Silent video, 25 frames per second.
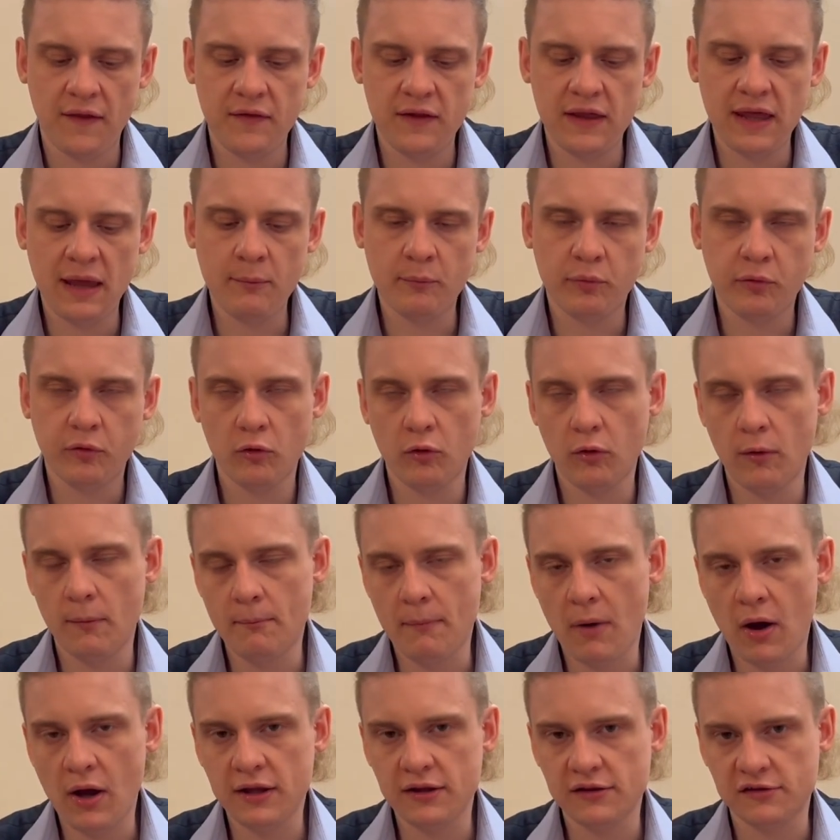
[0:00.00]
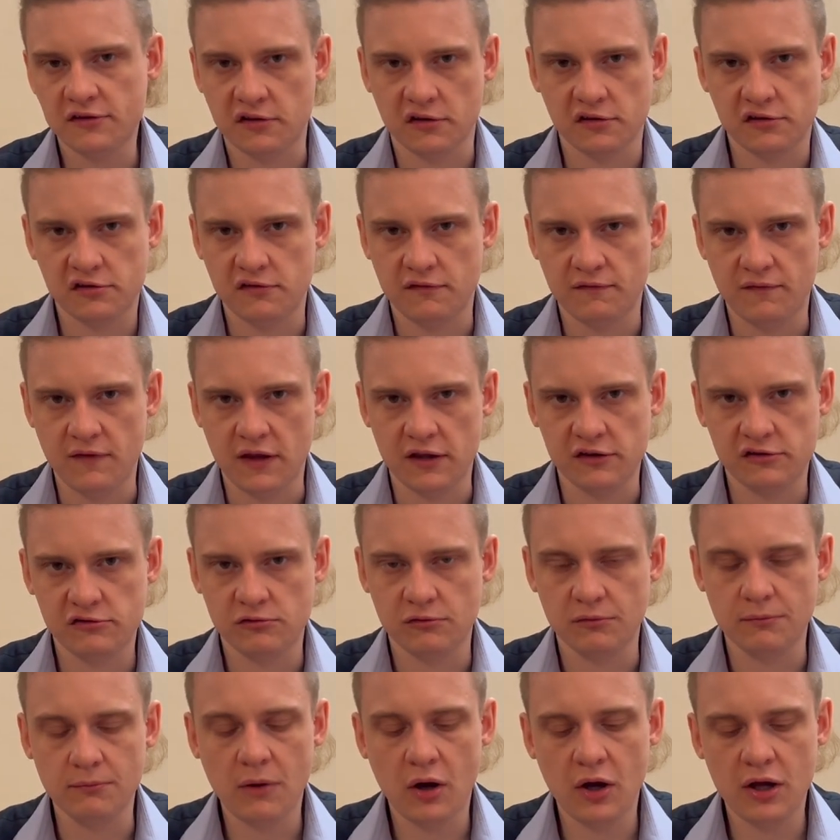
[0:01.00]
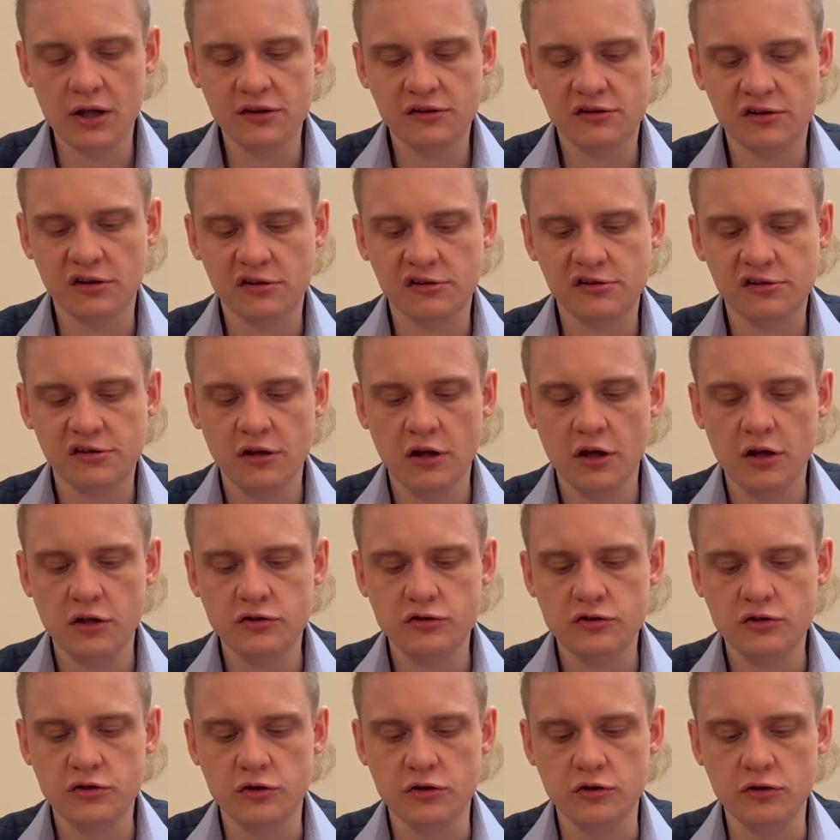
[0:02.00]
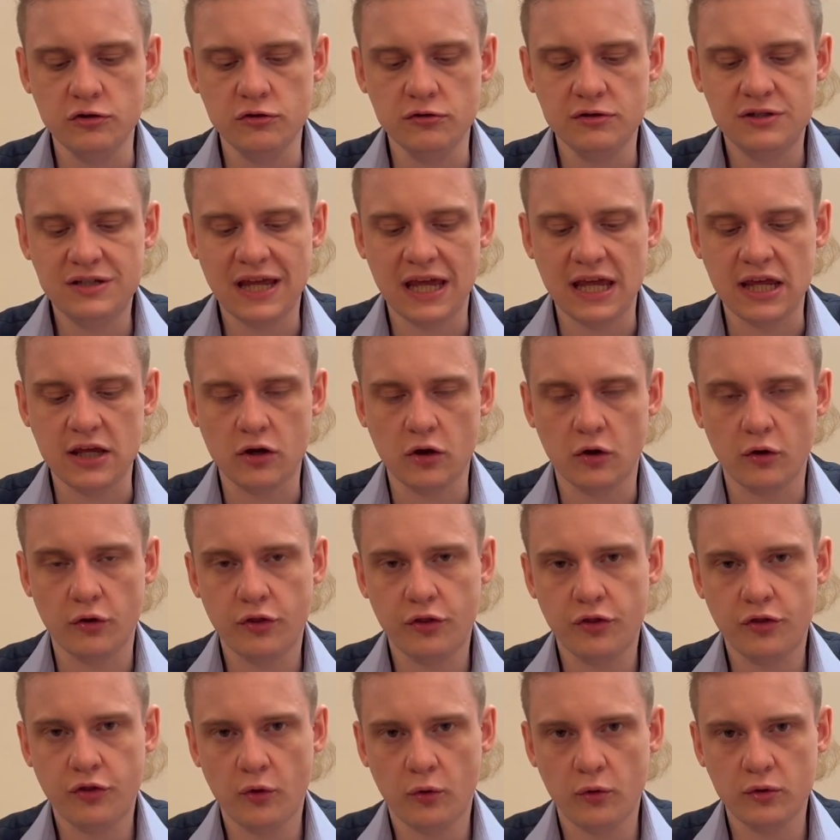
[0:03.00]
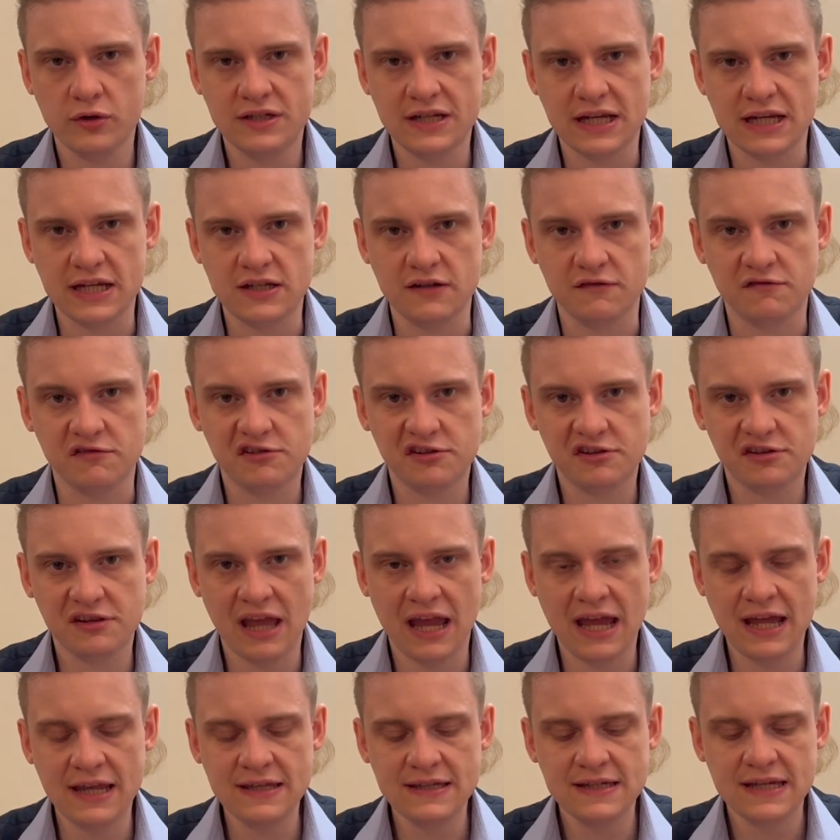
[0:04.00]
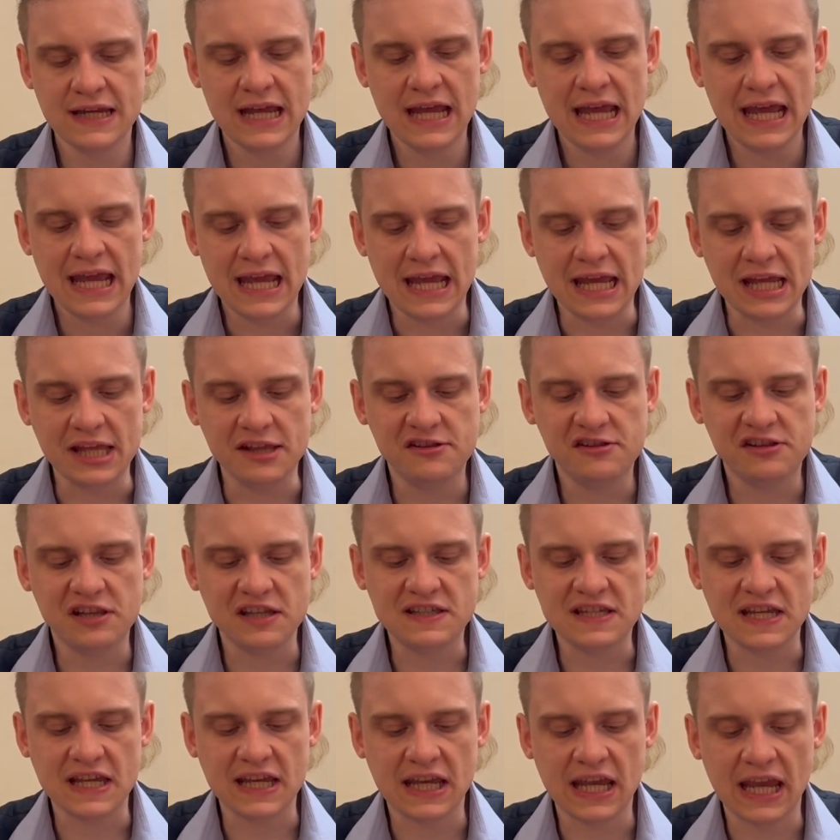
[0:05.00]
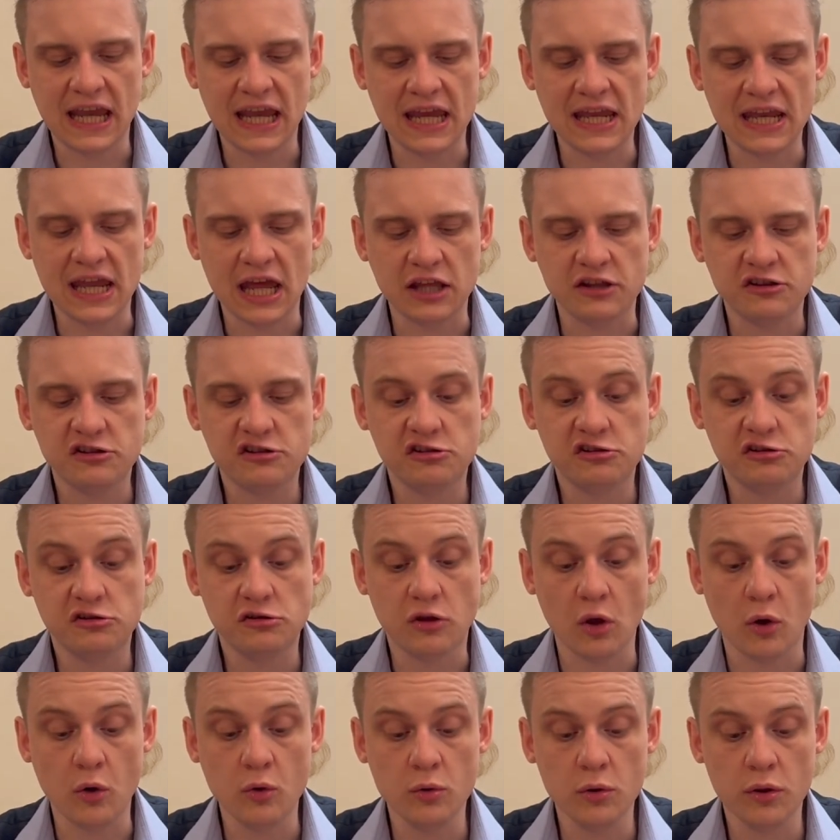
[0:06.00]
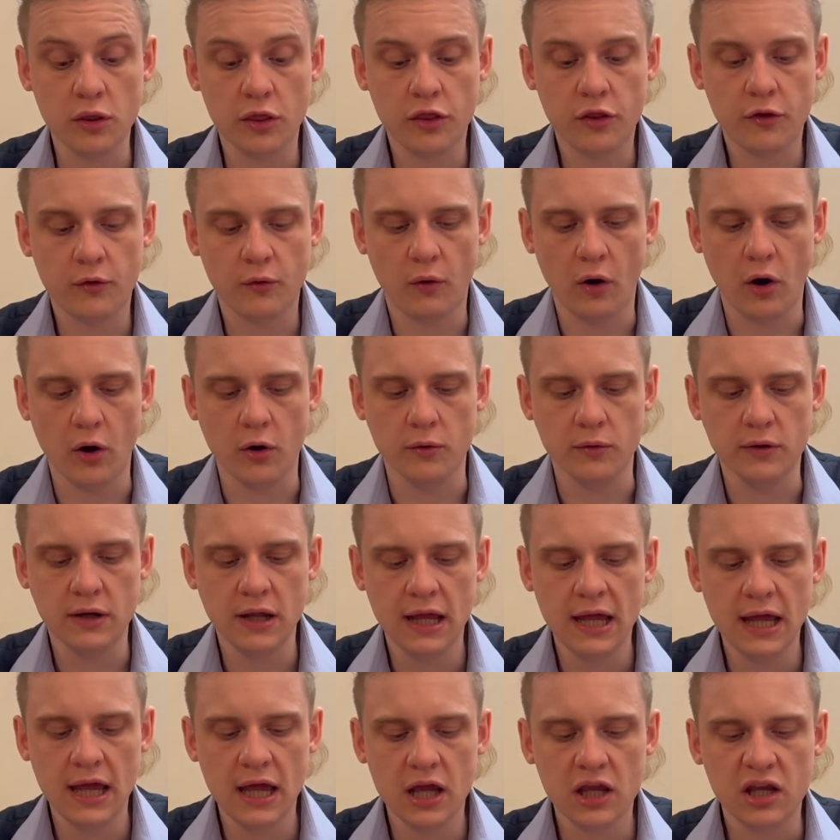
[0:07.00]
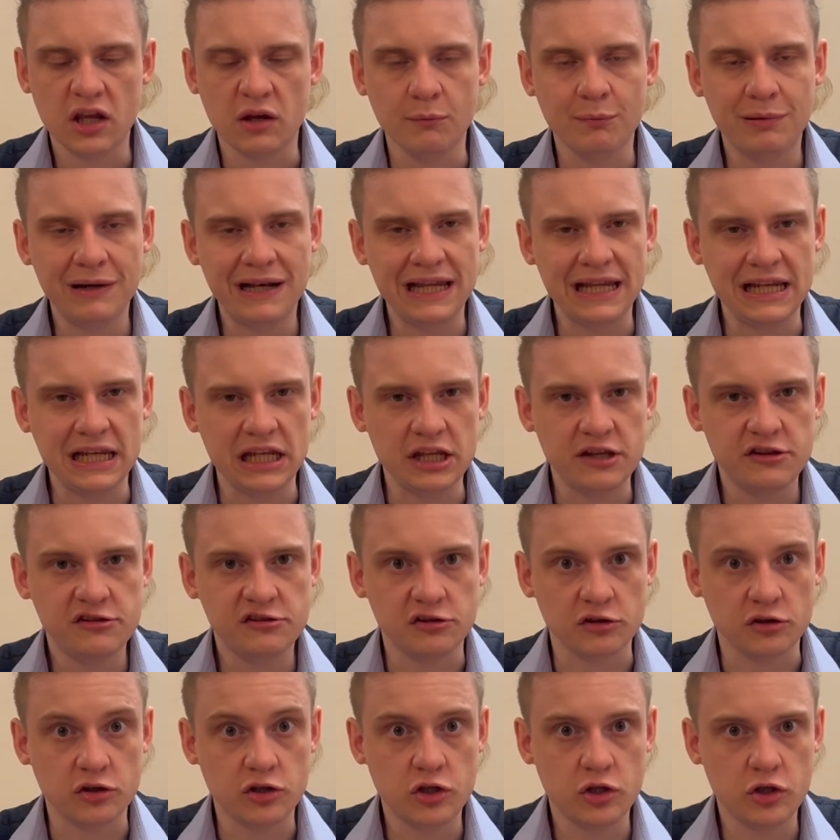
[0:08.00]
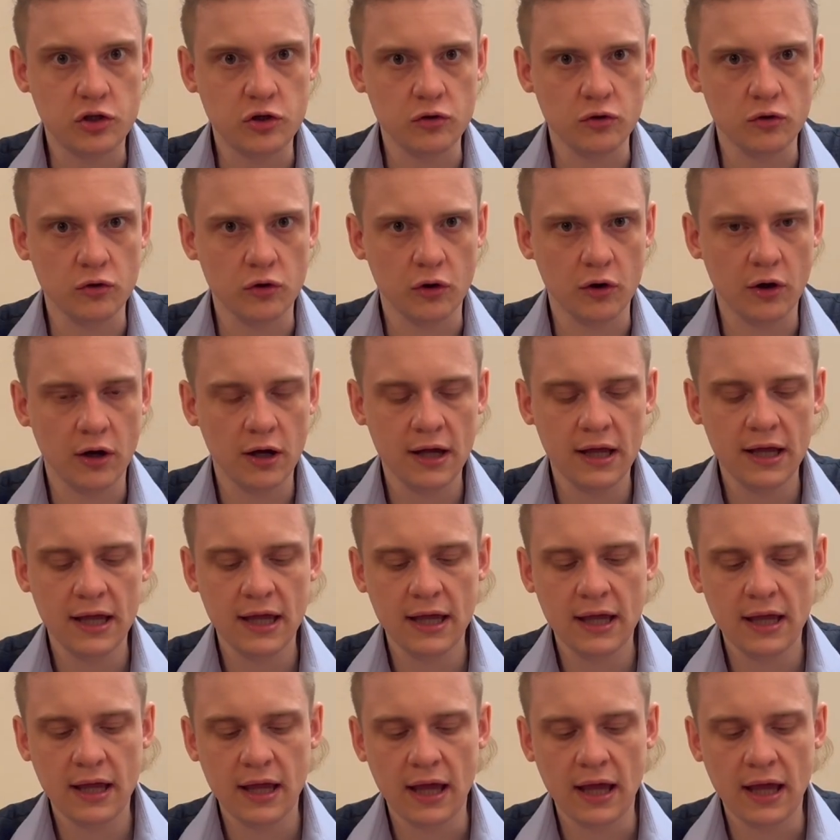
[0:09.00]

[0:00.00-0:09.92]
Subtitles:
And the Emperor reminds us of this, reminds us to take authoritative stand. He's sitting in a stone throne, completely secure